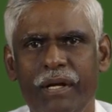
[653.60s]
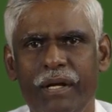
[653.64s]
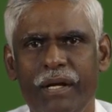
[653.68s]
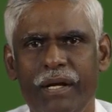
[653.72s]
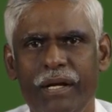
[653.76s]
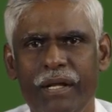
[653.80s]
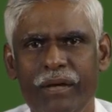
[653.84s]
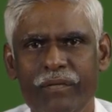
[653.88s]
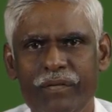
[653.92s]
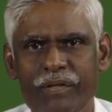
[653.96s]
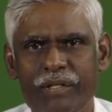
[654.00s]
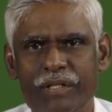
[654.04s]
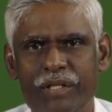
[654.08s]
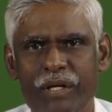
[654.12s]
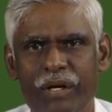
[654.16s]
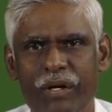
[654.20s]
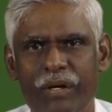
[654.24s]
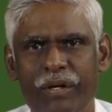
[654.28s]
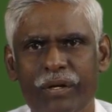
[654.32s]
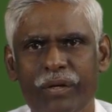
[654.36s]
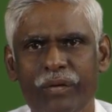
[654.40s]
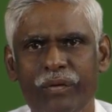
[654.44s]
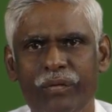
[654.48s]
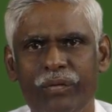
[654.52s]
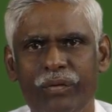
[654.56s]
Davis
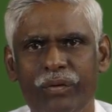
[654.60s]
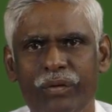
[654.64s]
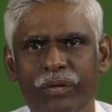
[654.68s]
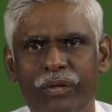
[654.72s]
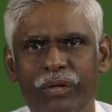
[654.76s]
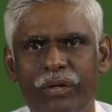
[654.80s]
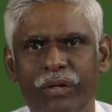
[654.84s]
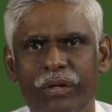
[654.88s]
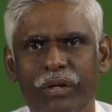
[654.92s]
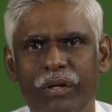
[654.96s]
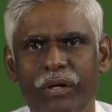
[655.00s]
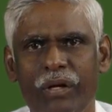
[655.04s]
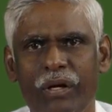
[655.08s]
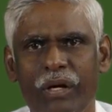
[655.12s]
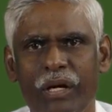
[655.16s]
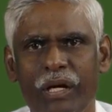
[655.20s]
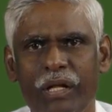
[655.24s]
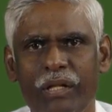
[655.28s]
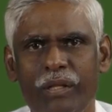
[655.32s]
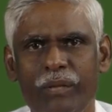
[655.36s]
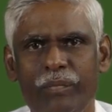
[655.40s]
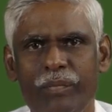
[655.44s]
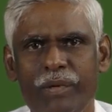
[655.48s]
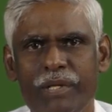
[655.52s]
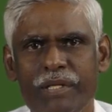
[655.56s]
argued
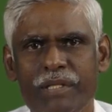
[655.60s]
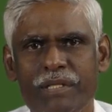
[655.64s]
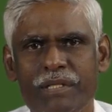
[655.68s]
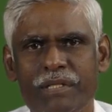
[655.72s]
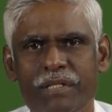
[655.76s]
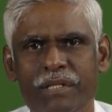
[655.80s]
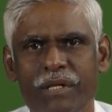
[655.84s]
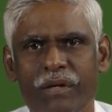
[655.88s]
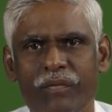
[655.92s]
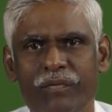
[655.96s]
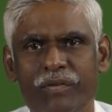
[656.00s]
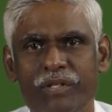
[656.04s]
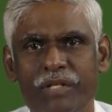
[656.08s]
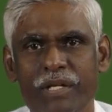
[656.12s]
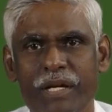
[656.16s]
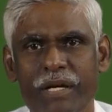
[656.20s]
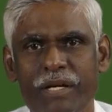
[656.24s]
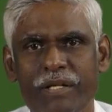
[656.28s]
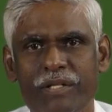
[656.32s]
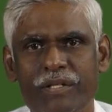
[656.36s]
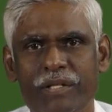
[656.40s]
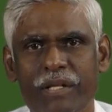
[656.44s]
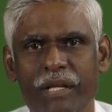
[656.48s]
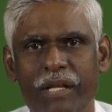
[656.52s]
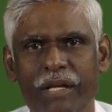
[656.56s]
on the basis of
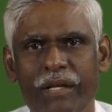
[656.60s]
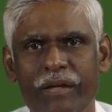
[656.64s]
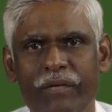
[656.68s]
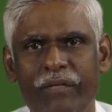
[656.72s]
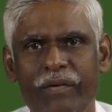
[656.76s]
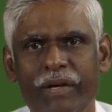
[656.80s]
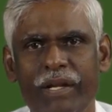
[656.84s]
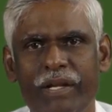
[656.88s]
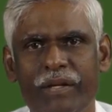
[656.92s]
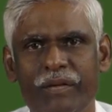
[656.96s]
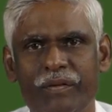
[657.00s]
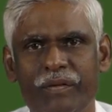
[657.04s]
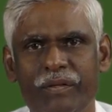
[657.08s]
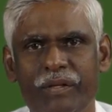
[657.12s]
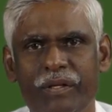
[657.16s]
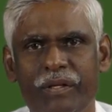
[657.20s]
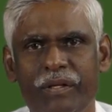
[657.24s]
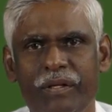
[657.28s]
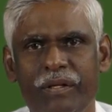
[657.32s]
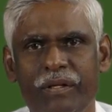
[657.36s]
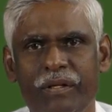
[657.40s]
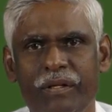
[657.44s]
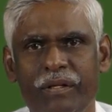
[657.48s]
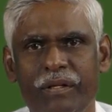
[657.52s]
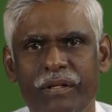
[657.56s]
statistical evidence
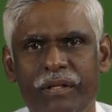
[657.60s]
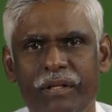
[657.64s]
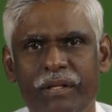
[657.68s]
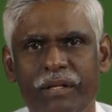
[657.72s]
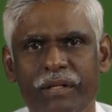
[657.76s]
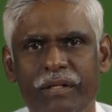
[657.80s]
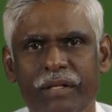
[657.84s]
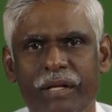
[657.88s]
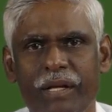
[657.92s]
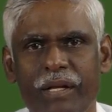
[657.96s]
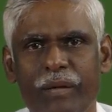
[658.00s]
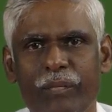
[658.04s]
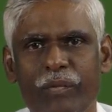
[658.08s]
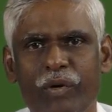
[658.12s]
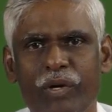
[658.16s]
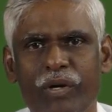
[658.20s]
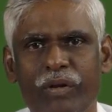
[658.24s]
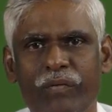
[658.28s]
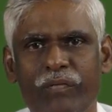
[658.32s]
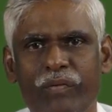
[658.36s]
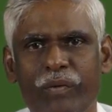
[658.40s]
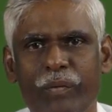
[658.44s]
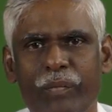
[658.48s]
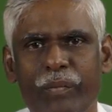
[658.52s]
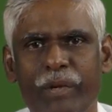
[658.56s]
that the
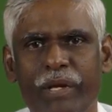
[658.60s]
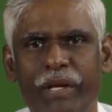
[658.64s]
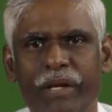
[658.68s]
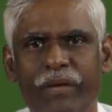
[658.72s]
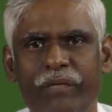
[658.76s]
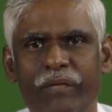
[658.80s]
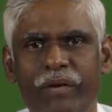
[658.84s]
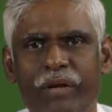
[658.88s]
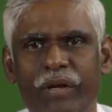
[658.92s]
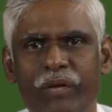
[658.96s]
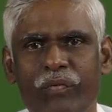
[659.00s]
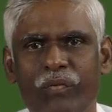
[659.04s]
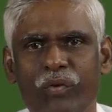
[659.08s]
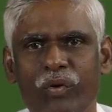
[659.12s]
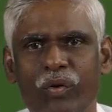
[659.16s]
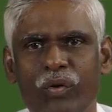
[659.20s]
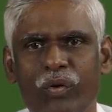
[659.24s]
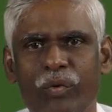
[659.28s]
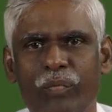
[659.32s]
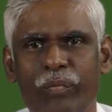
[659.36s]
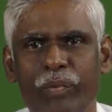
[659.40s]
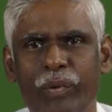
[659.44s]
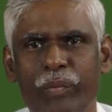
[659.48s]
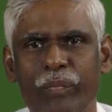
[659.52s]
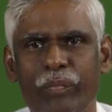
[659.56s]
demographic behavior of
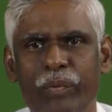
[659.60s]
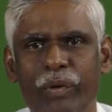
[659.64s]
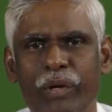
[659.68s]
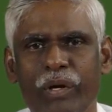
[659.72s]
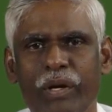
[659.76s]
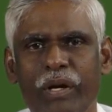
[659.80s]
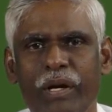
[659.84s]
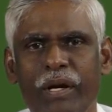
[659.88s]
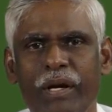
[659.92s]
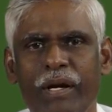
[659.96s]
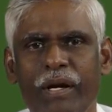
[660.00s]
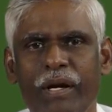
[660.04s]
rural people